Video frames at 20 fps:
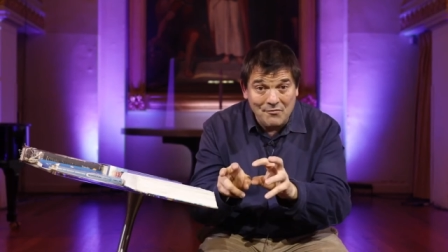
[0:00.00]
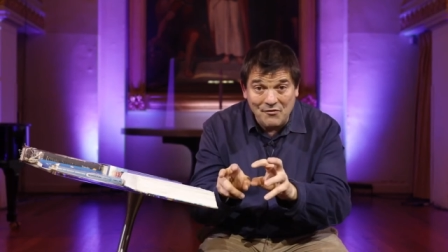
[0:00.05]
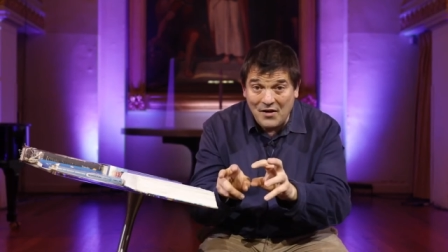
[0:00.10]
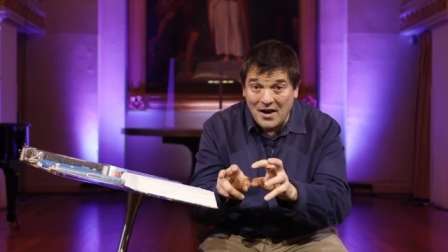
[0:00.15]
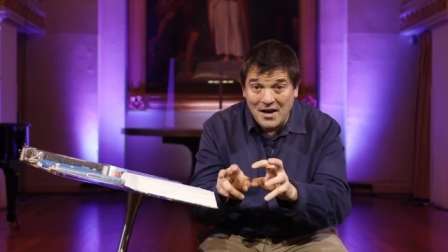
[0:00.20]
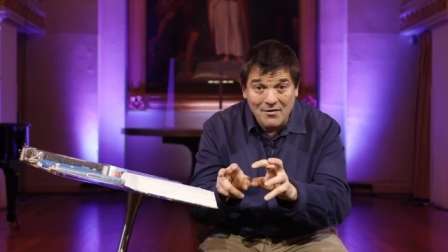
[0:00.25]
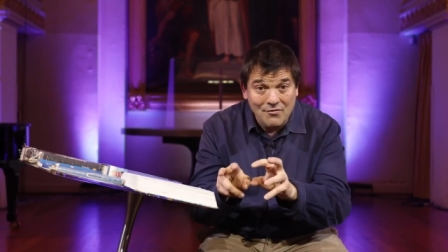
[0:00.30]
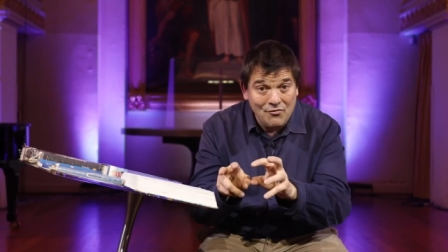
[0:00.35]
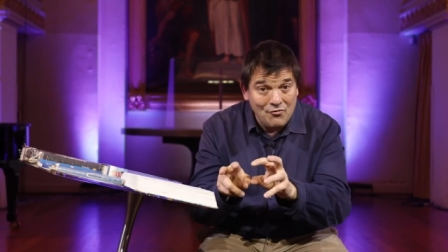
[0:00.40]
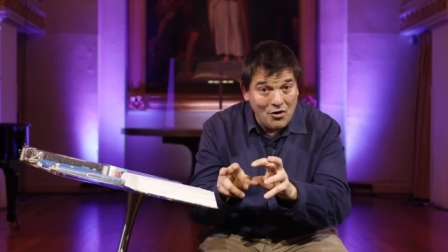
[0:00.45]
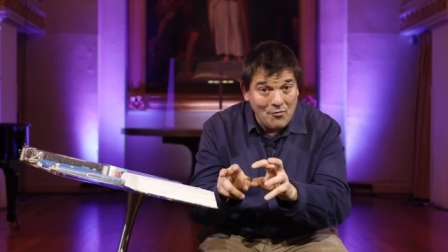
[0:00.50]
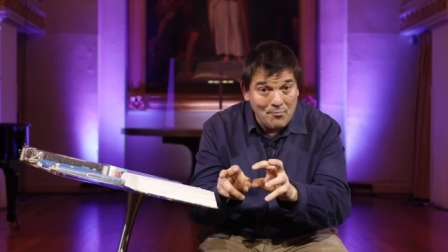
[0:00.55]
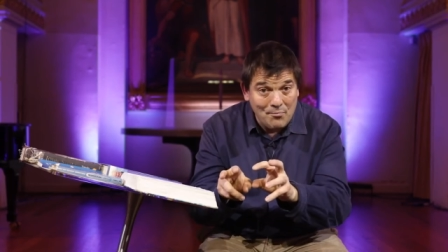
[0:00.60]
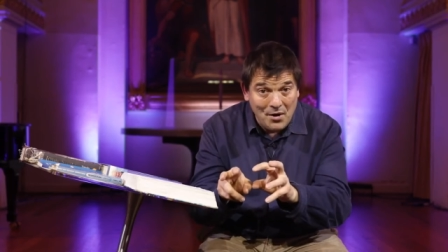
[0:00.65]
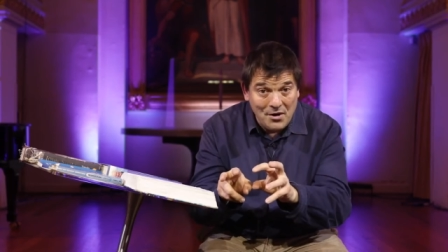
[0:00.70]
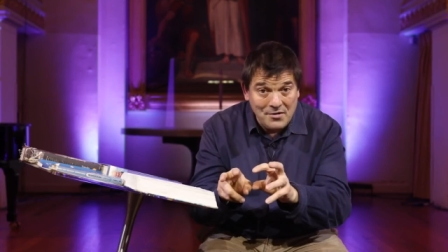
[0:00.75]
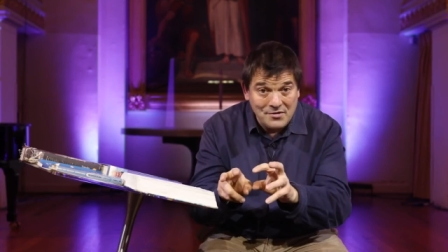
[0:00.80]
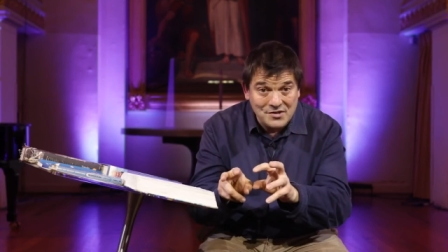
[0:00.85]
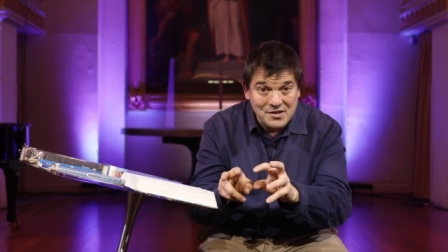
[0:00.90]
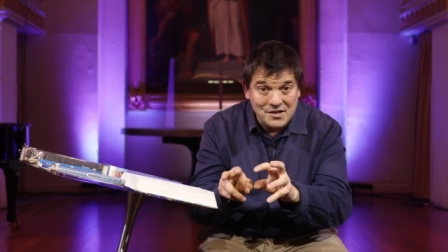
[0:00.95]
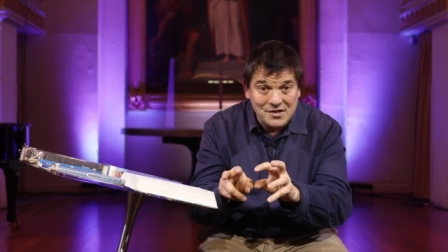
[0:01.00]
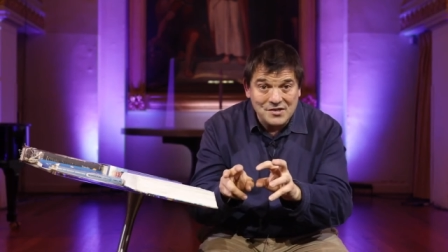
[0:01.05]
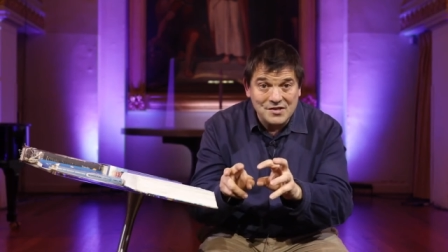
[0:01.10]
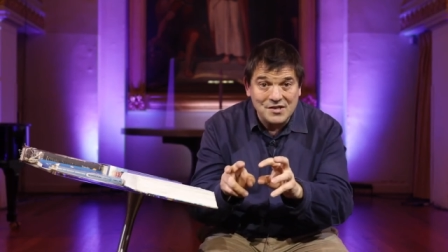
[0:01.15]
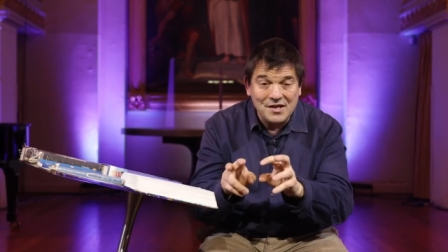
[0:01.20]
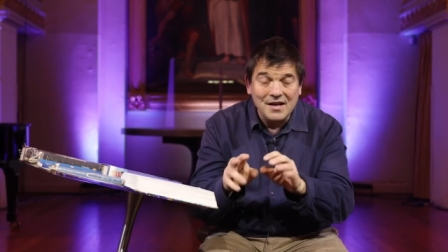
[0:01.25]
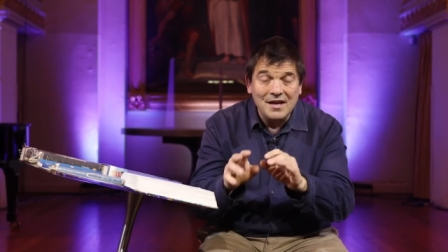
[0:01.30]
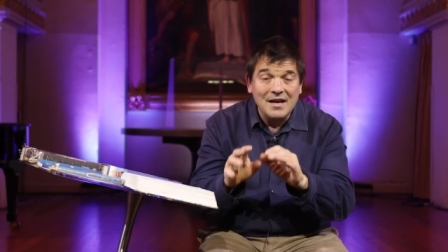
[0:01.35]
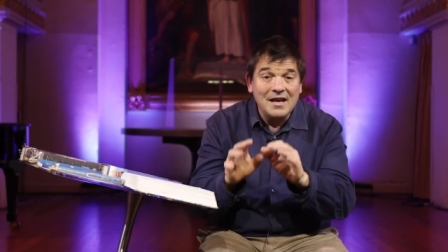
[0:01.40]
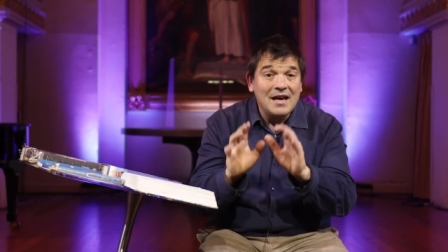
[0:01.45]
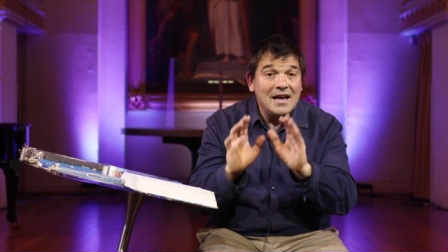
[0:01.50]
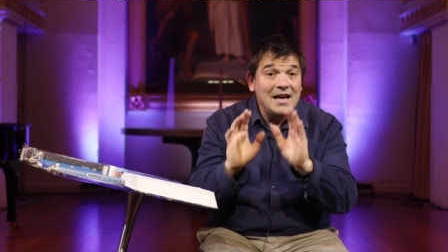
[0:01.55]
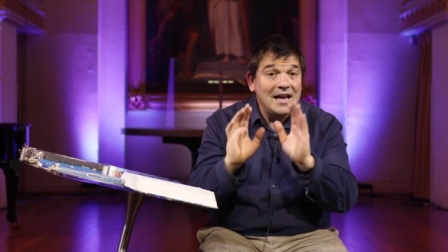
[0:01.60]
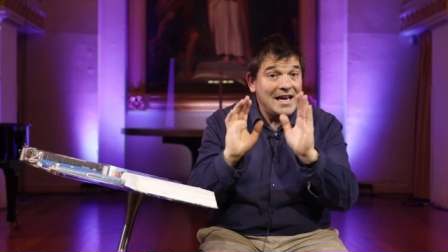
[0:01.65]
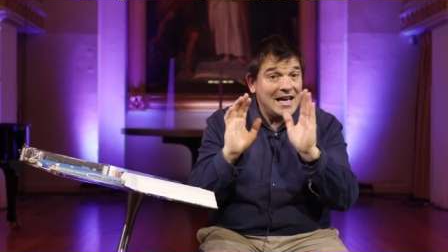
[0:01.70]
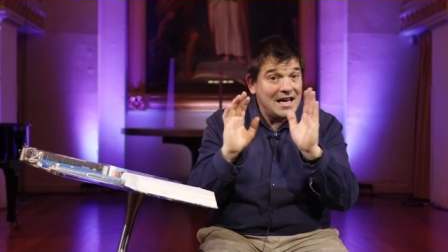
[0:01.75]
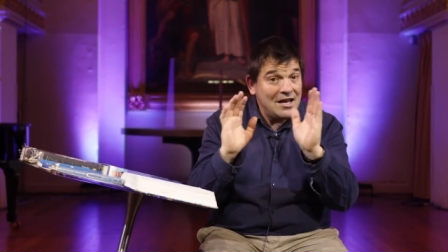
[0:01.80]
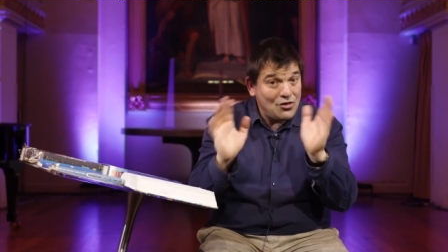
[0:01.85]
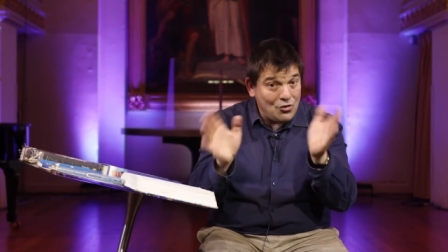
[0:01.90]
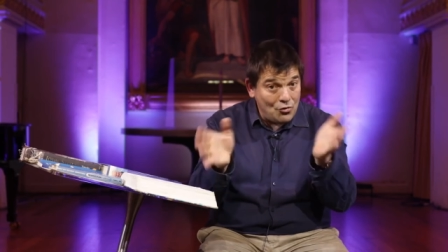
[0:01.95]
thrombosis,
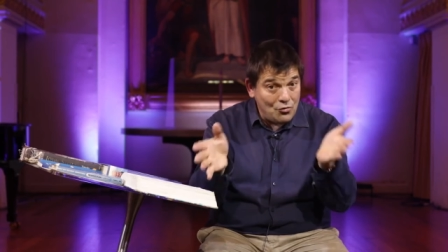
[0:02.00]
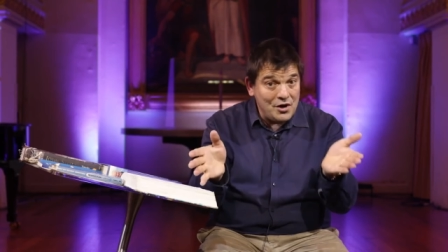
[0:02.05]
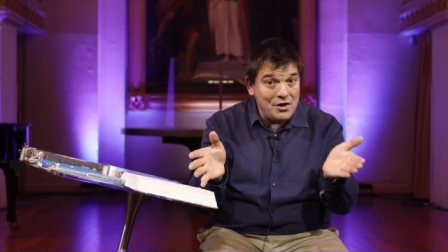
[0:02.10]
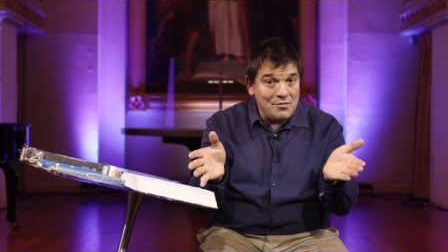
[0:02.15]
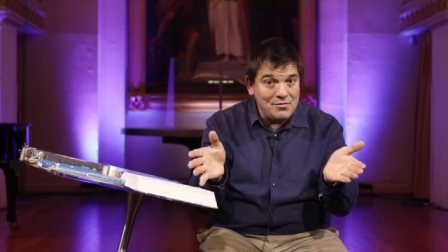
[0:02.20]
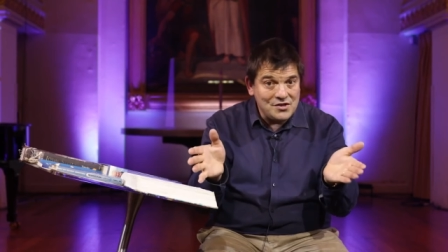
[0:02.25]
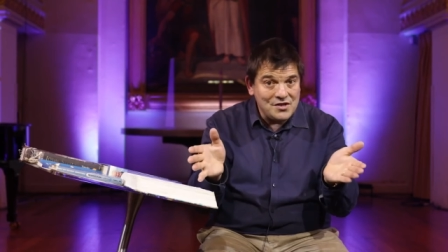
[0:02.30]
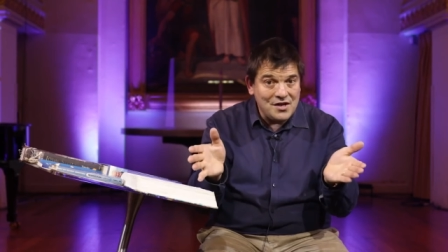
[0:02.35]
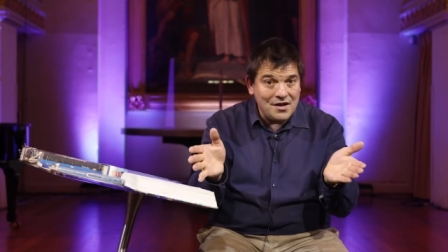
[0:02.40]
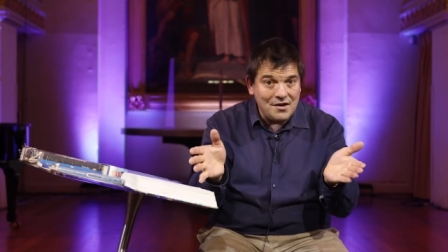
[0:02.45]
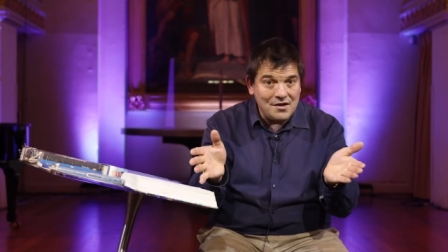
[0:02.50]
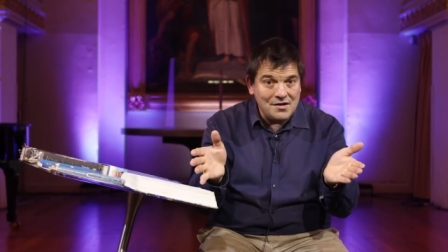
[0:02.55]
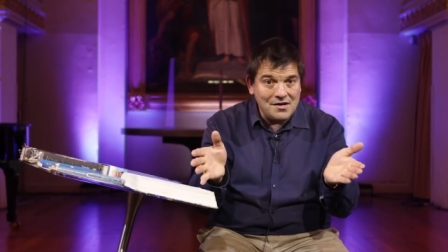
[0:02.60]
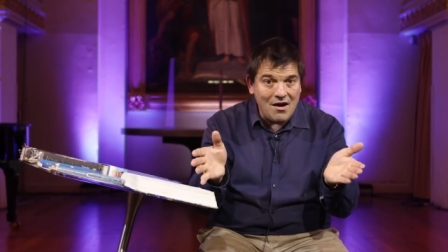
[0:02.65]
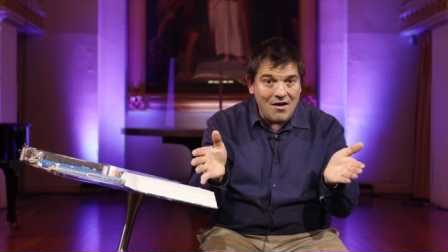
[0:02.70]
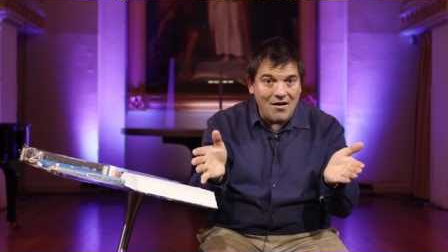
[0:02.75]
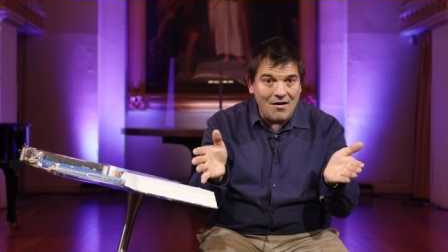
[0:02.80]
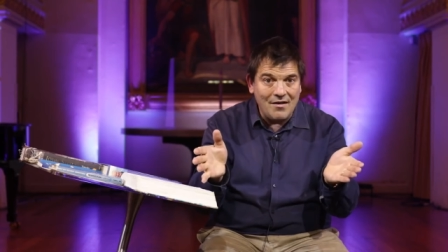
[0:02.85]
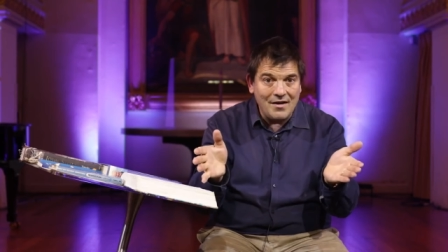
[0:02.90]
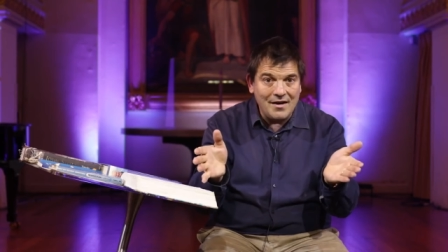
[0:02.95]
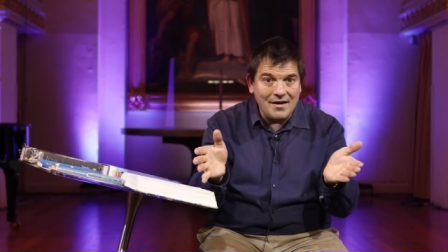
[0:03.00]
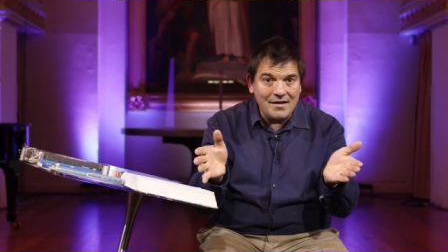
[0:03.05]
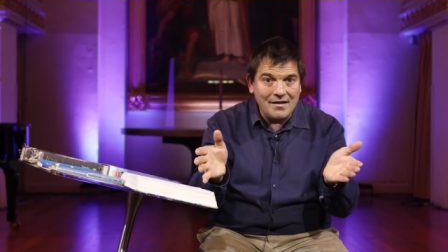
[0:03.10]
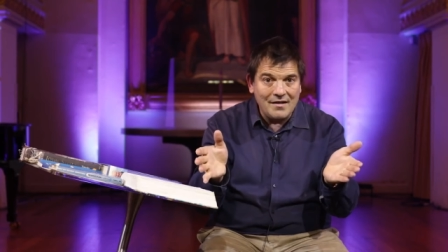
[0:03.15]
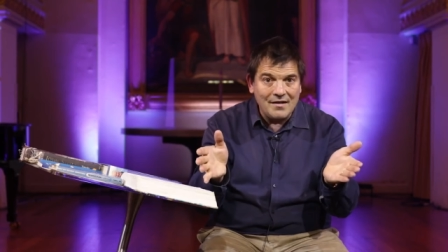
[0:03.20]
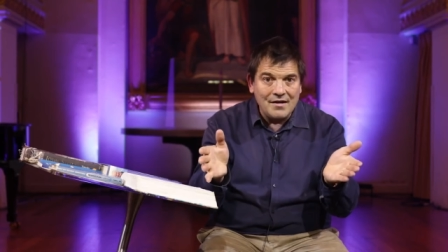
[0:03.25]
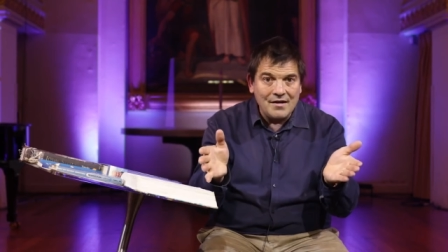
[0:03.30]
he thought he was going to die.